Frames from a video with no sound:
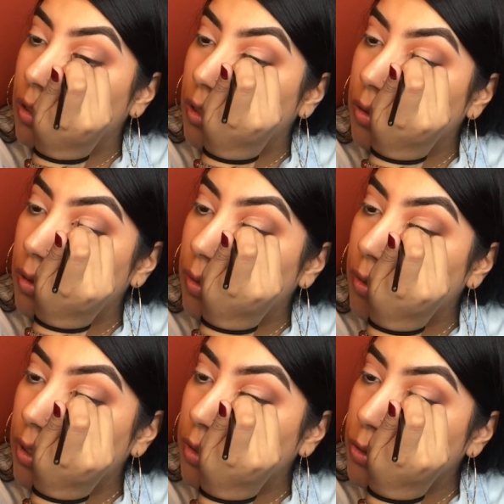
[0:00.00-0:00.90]
you know, I
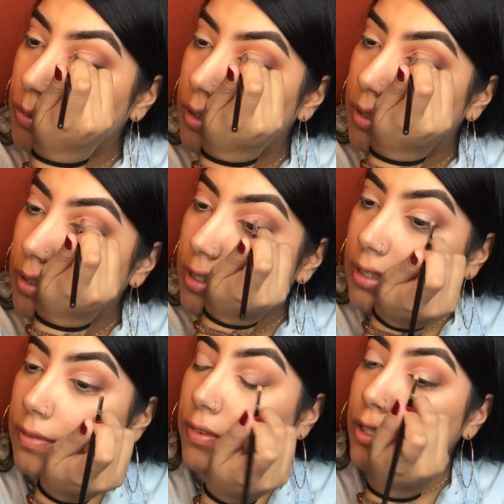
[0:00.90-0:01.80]
went on Twitter,
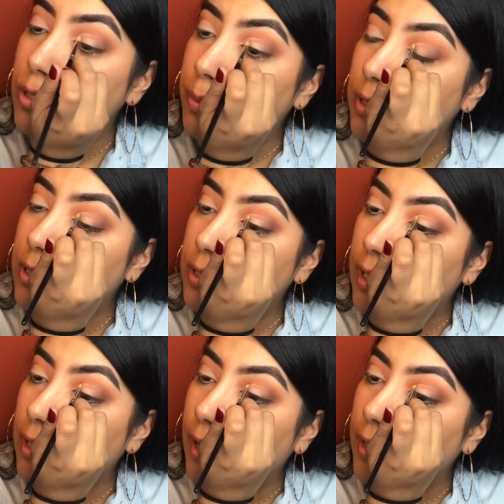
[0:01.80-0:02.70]
and the first person
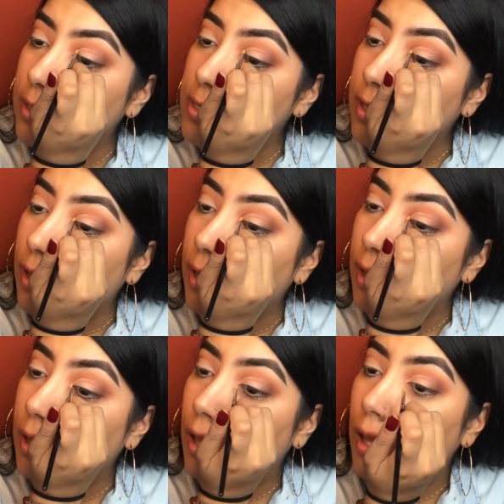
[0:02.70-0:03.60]
that I
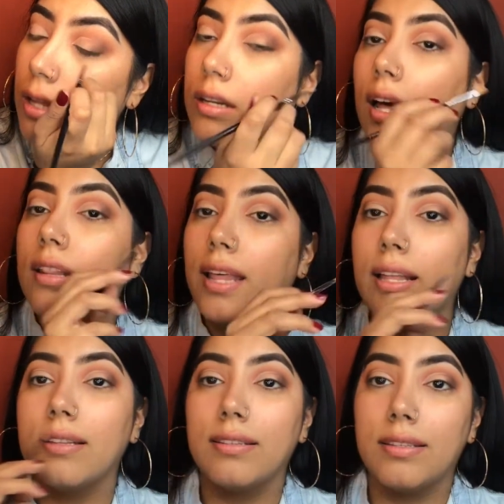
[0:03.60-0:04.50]
saw, not
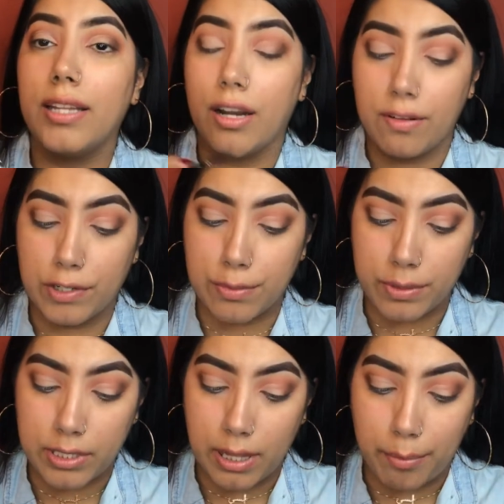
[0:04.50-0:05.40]
that they're the first
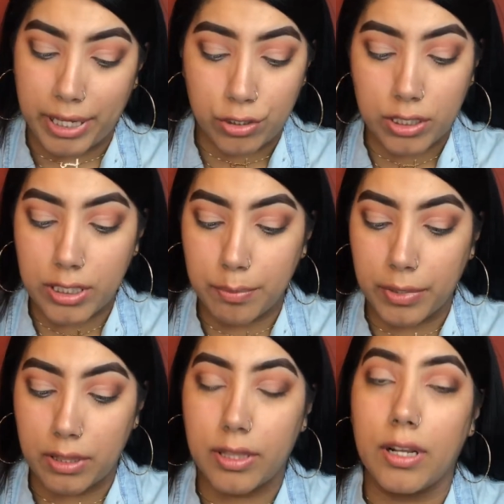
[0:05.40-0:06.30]
person that mentioned it,
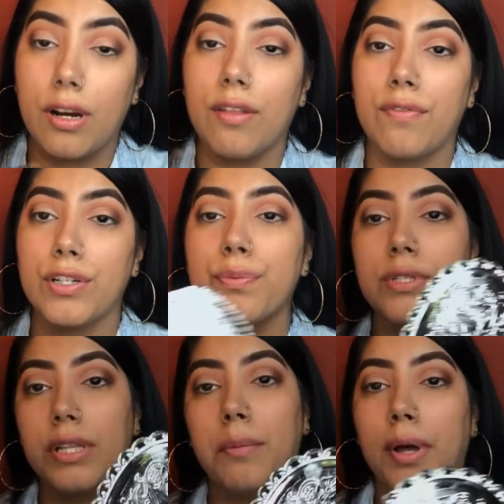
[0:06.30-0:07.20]
but they're the first
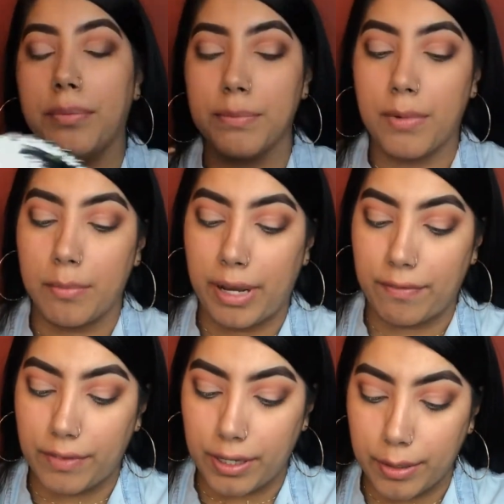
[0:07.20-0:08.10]
person that popped up on my
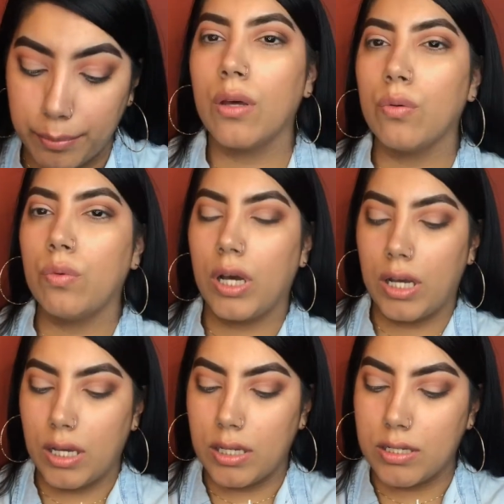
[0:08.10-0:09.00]
feed,
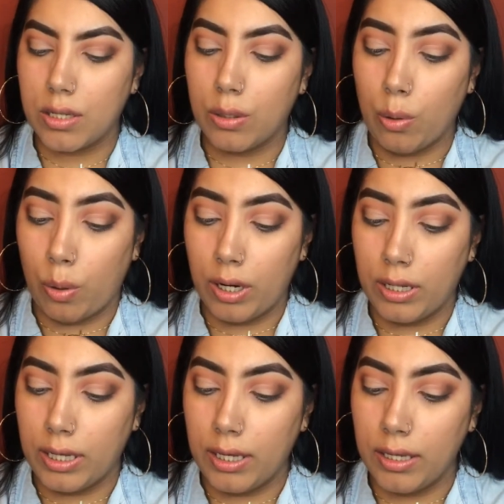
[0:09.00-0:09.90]
was Laura
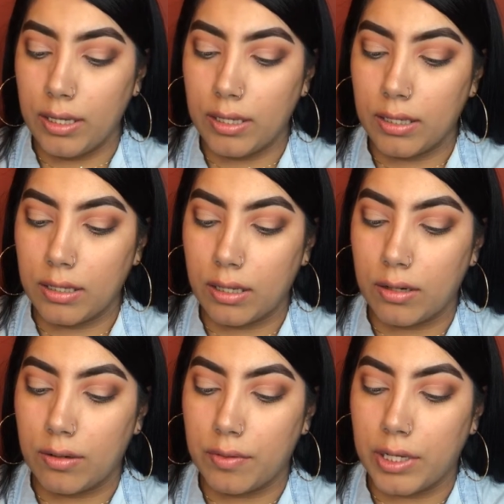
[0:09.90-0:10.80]
Lee. I
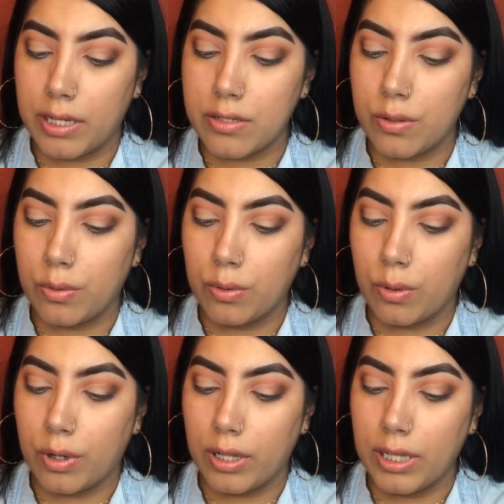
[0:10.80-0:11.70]
don't know if you guys know who
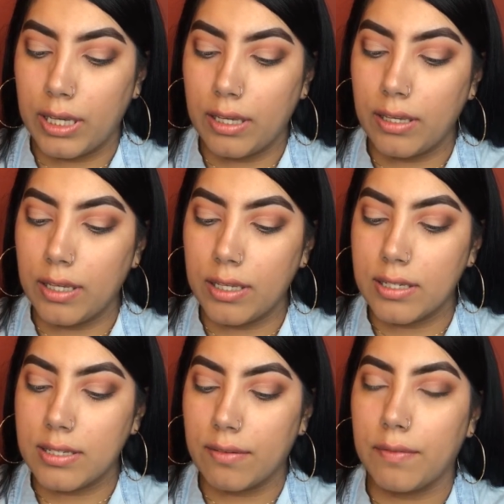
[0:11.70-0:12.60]
Laura Lee
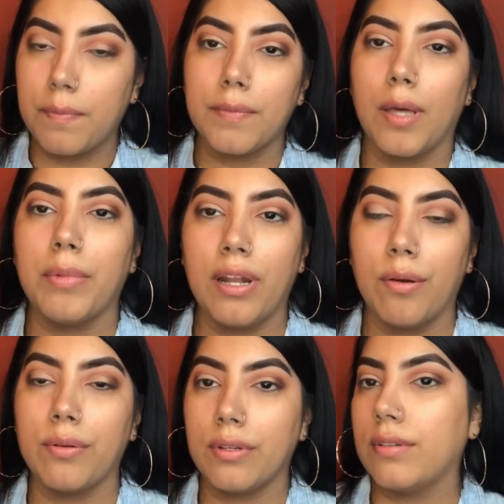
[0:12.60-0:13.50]
is. I mean, I would